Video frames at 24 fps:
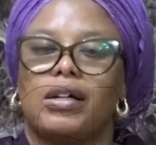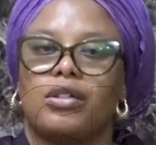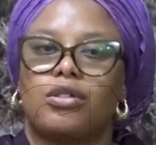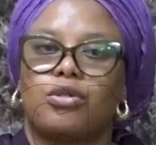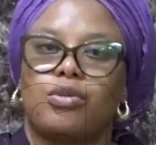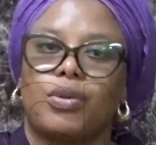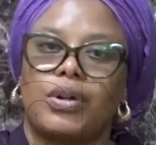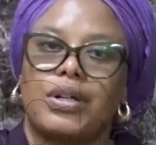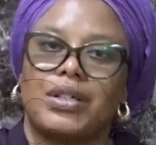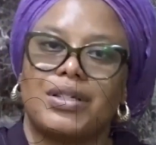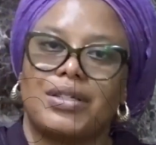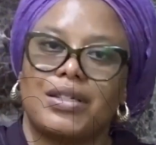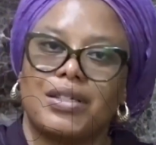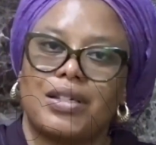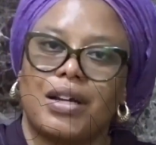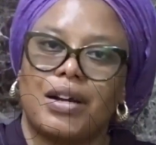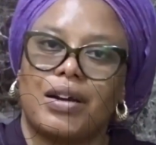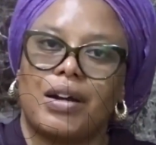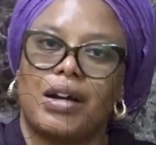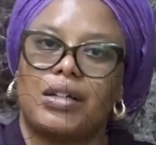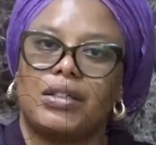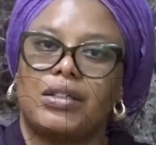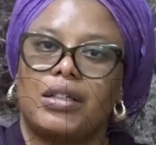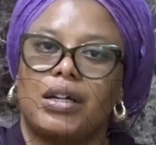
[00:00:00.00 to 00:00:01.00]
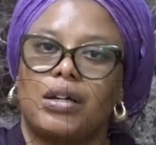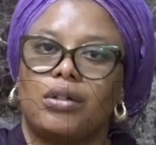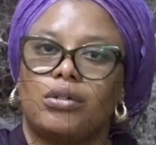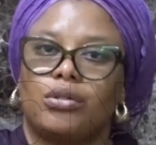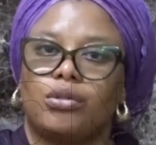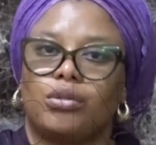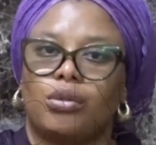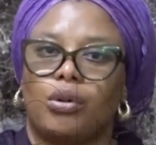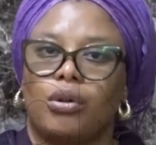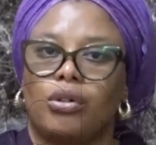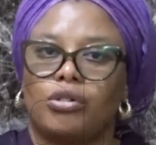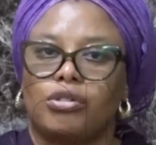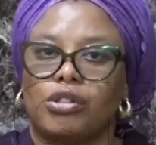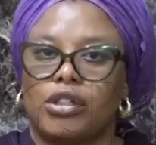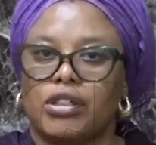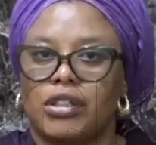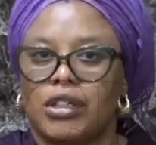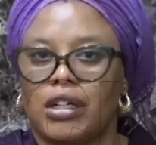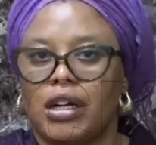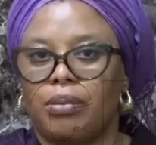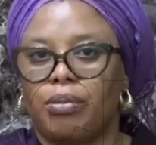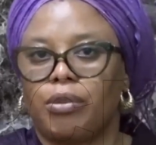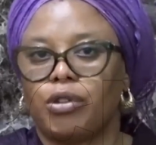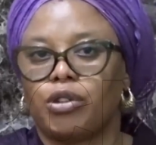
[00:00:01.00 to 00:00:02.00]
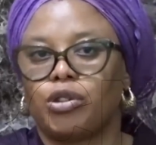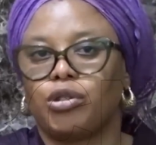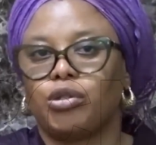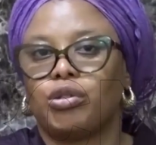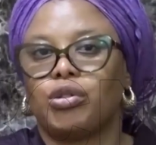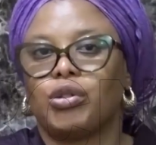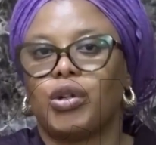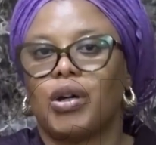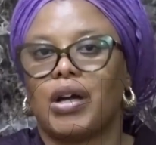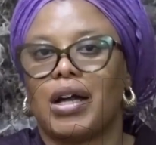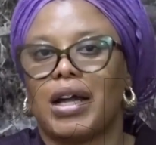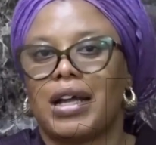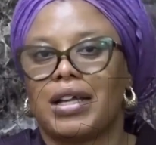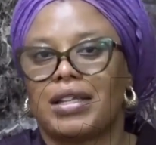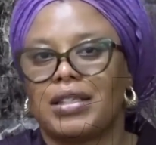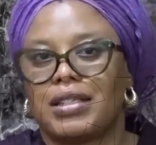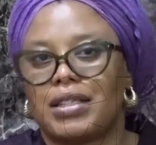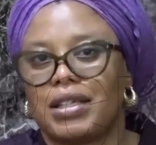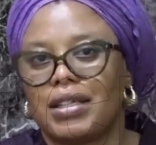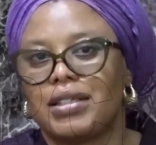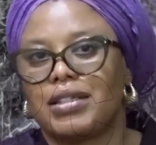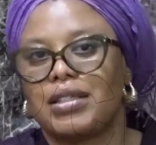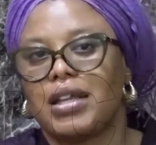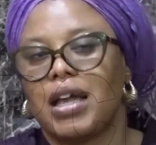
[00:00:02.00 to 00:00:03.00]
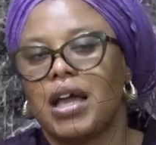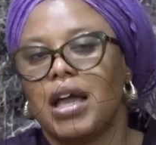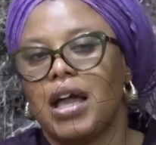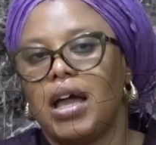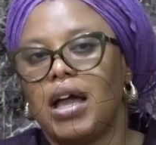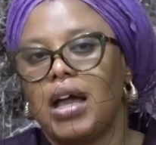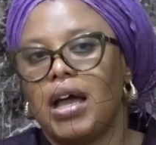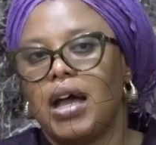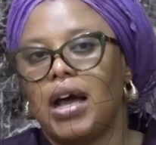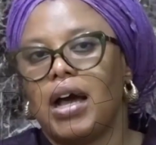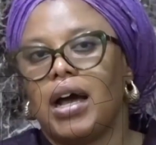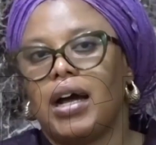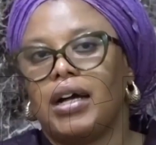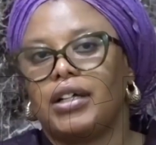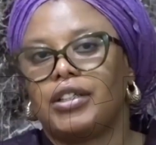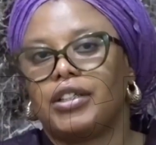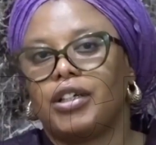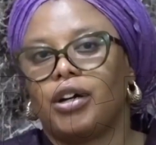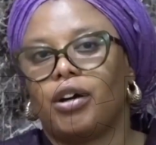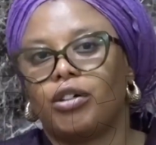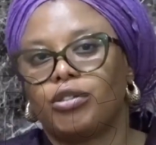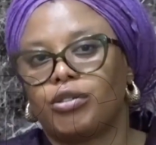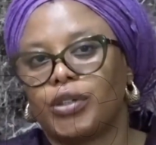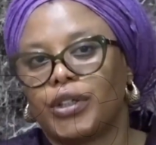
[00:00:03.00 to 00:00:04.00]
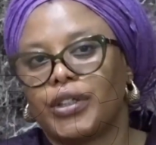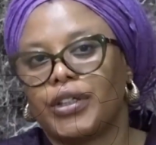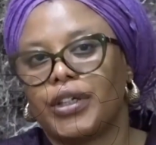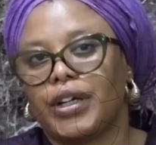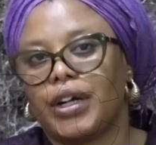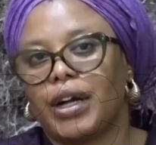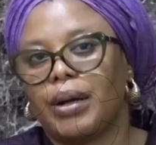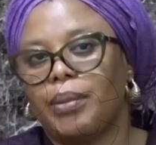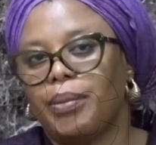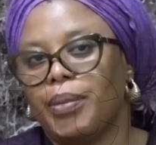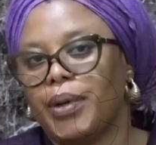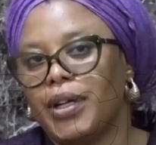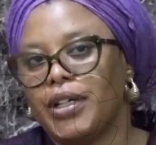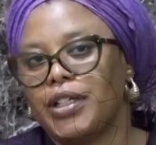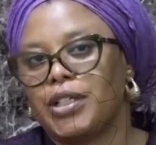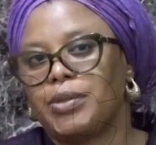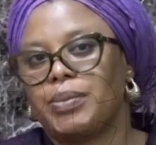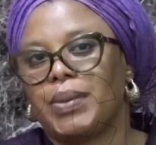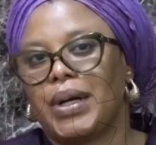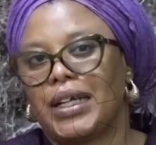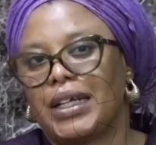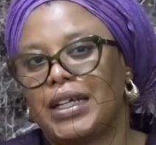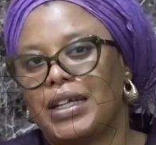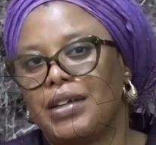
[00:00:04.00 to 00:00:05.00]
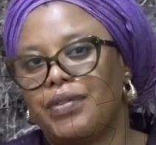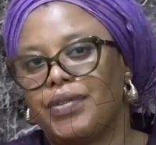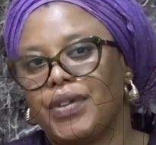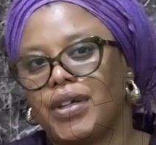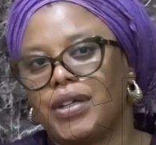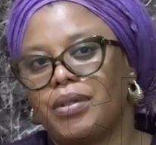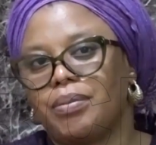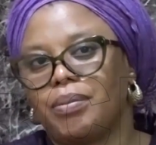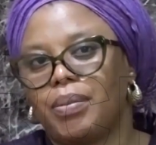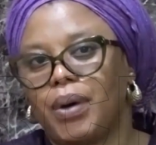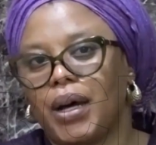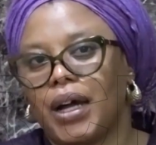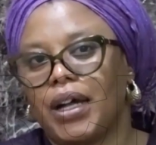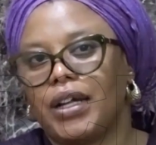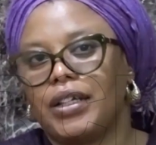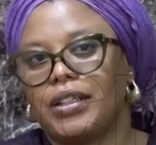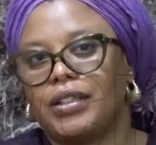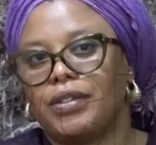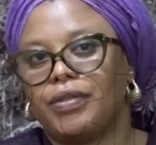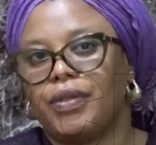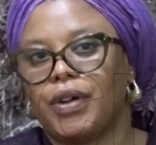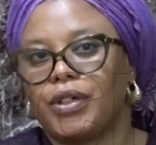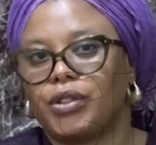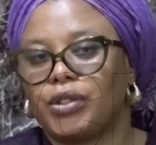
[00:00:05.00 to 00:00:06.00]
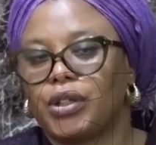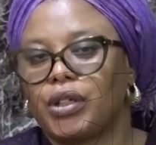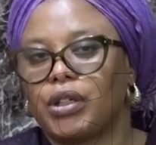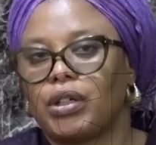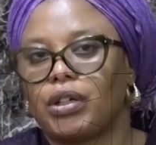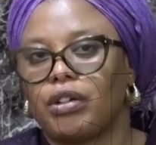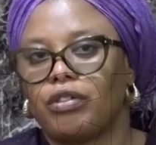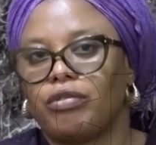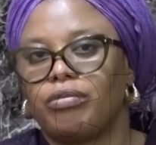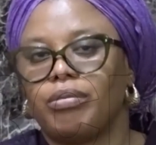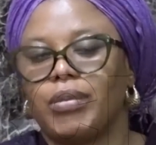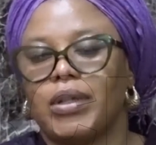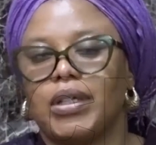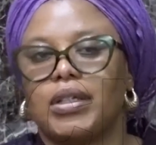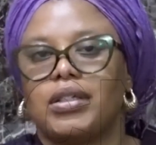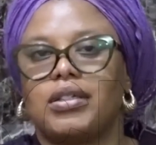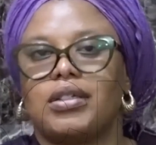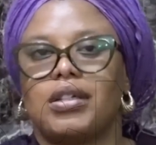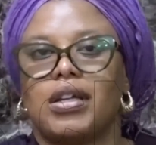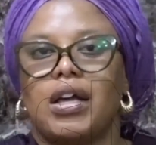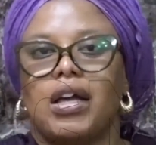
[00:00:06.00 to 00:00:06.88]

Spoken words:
20 naira down to 100 naira, but should not exceed the 100 naira benchmark given by the federal government.